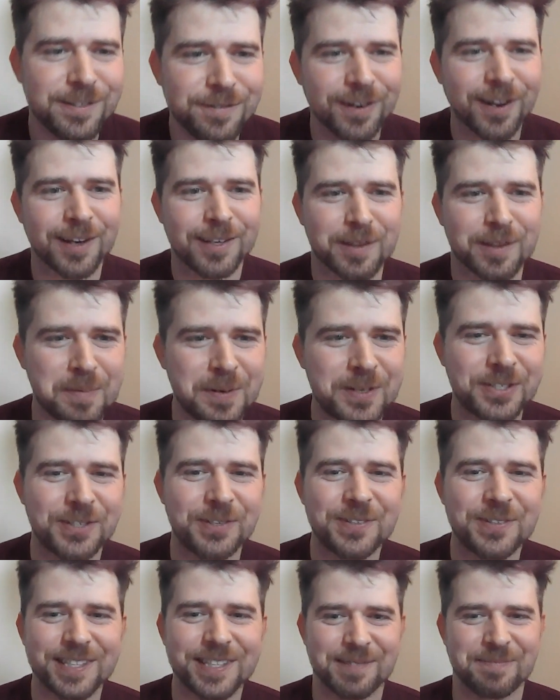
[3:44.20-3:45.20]
at least for like the
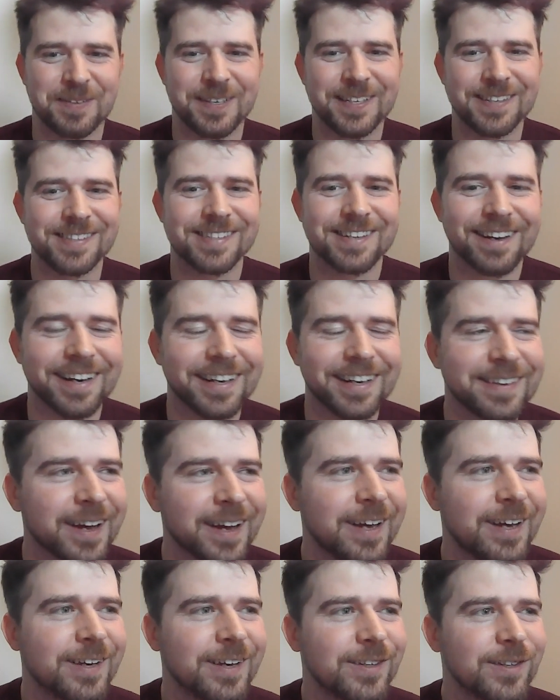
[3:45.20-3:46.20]
producers, because like
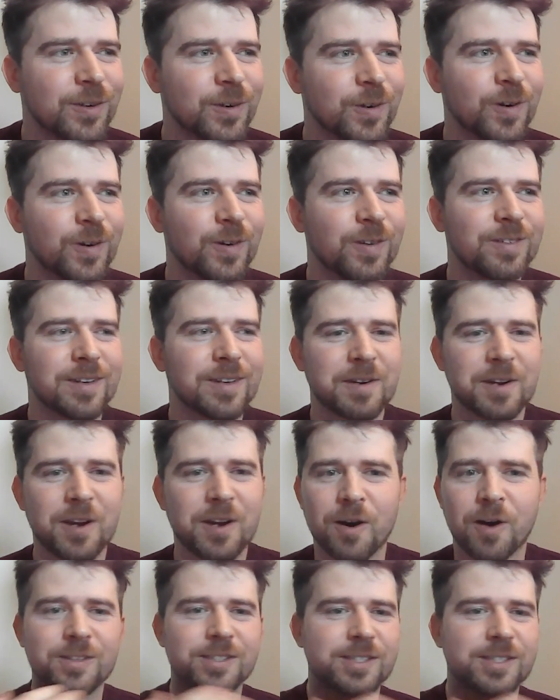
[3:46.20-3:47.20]
you're
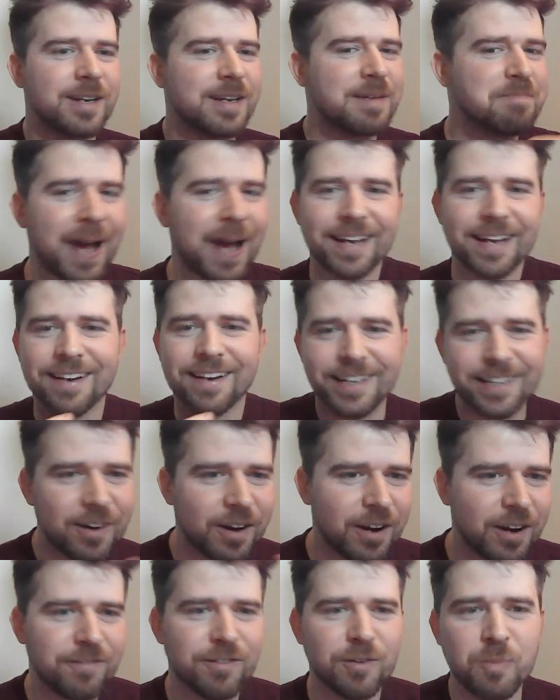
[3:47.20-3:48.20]
constantly manically
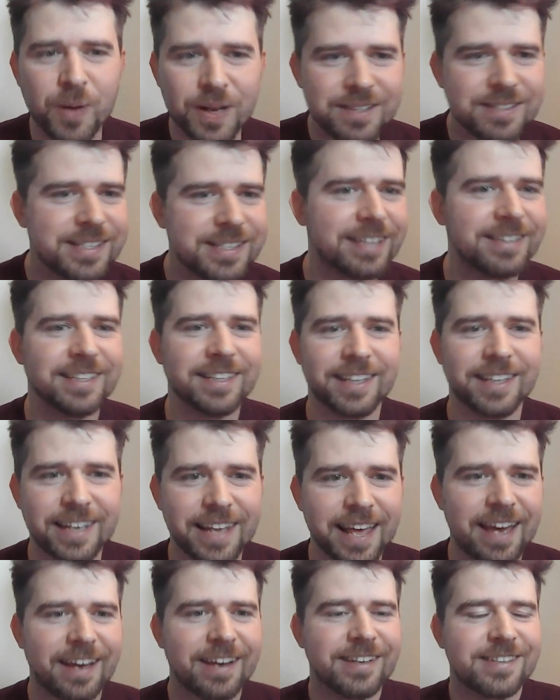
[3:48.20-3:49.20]
going from one set to the
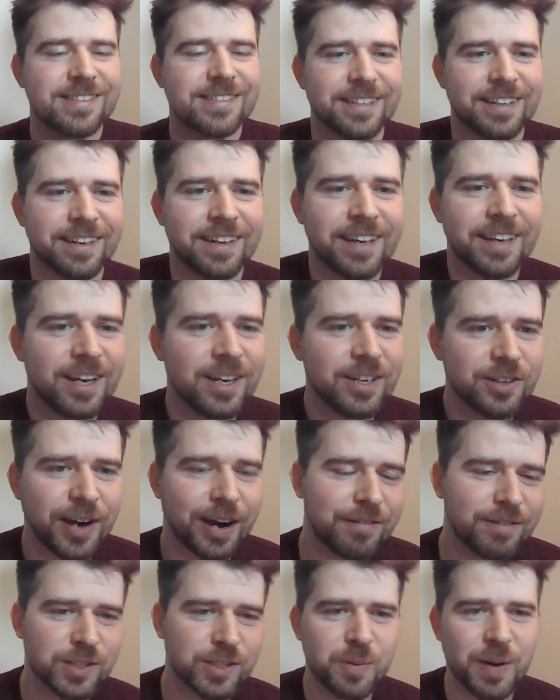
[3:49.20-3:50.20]
next and
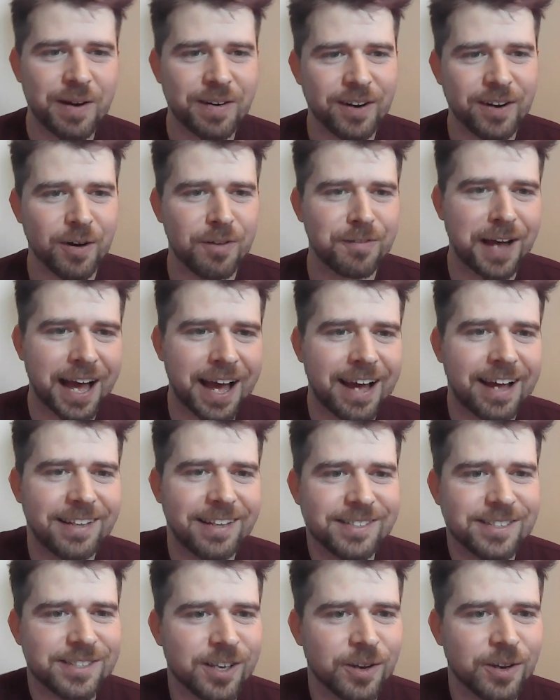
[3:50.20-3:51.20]
you're having to wear a lot of
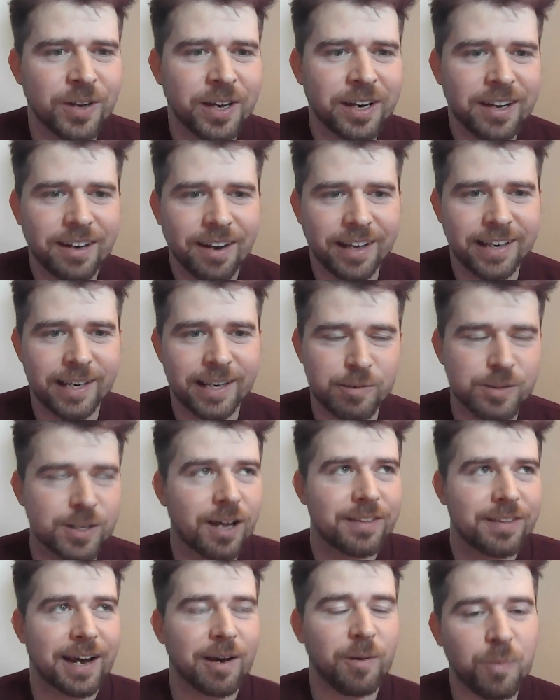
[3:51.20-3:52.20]
hats. So like it was
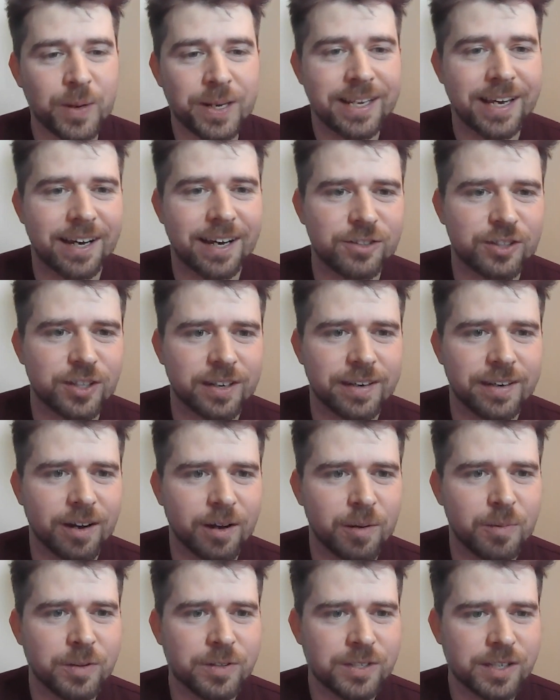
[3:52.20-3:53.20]
like that on Winnie, actually.
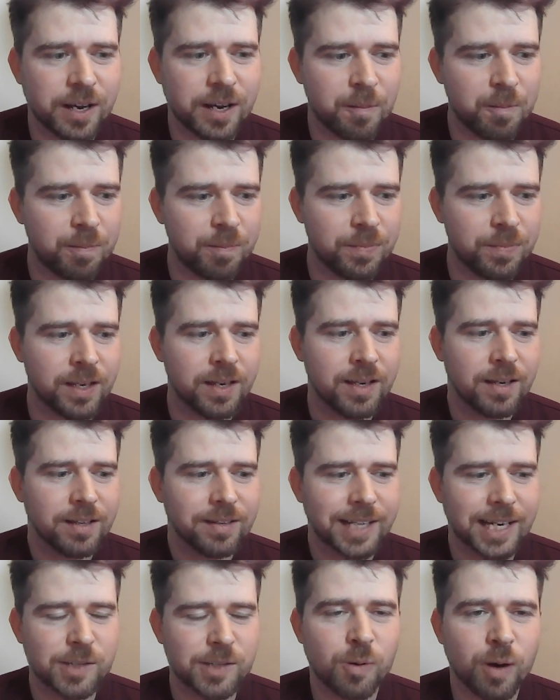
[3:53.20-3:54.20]
I was
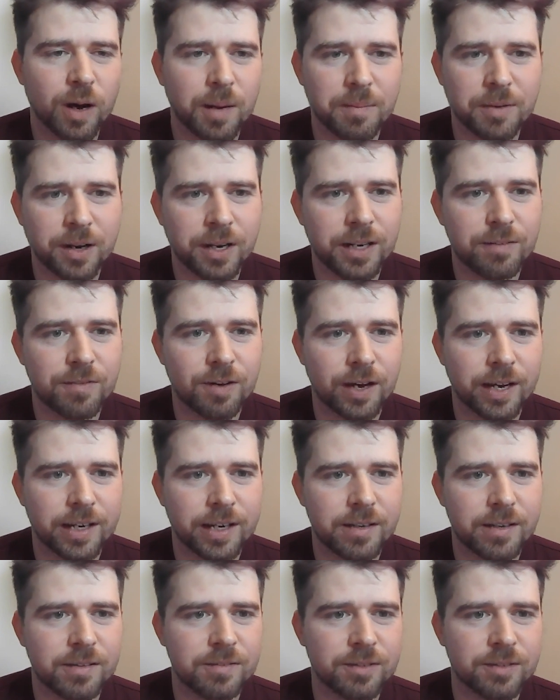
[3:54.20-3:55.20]
that's why I'm kind of
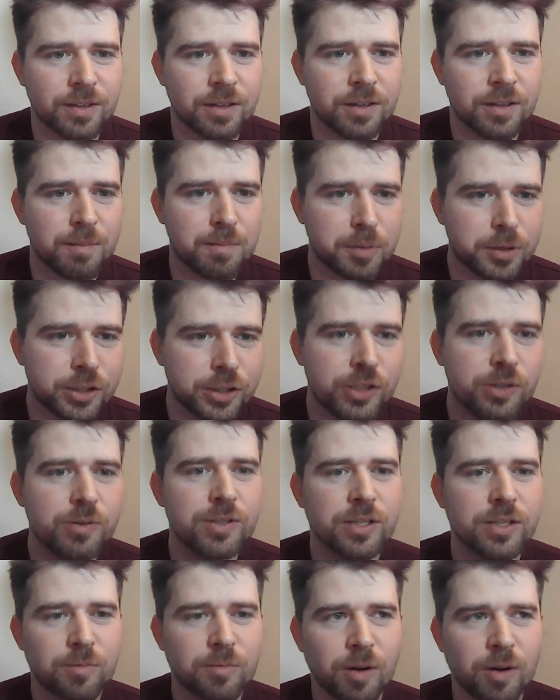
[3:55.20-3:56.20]
like the
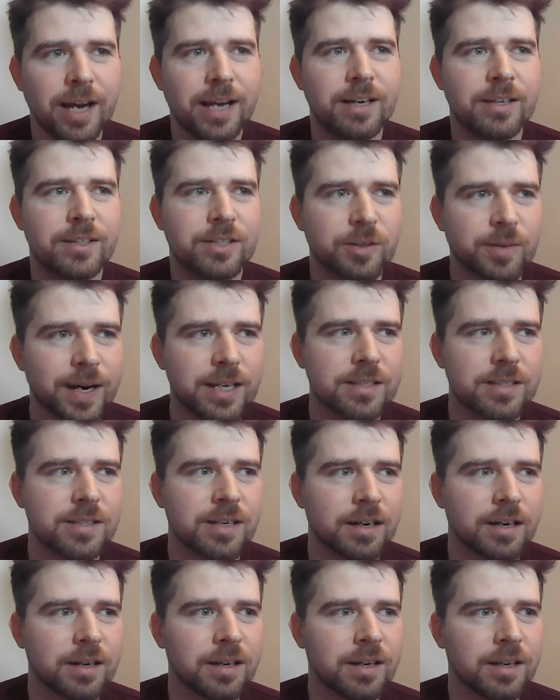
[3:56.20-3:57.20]
producer, writer,
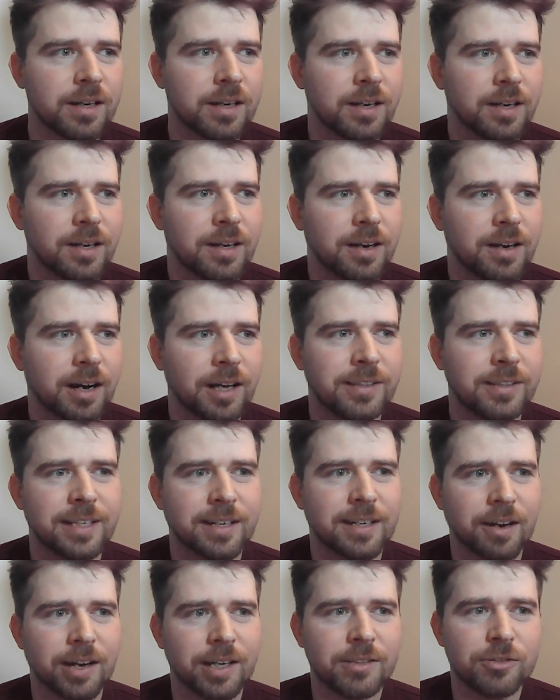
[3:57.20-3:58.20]
director. I
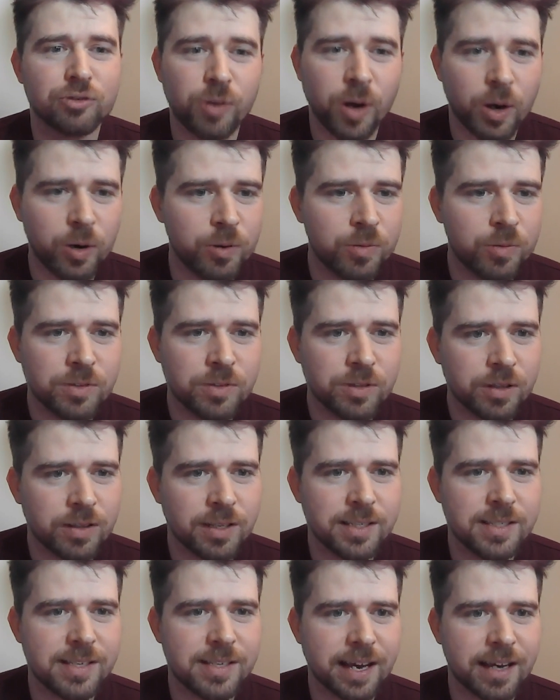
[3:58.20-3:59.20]
did like drones on
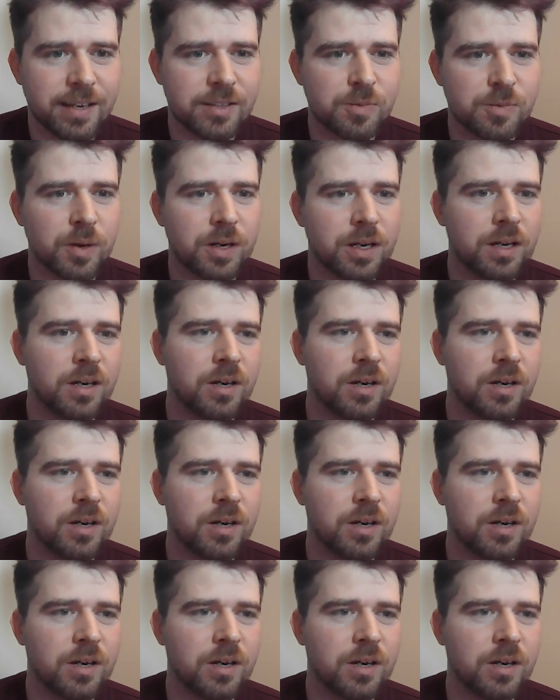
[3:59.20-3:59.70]
the set as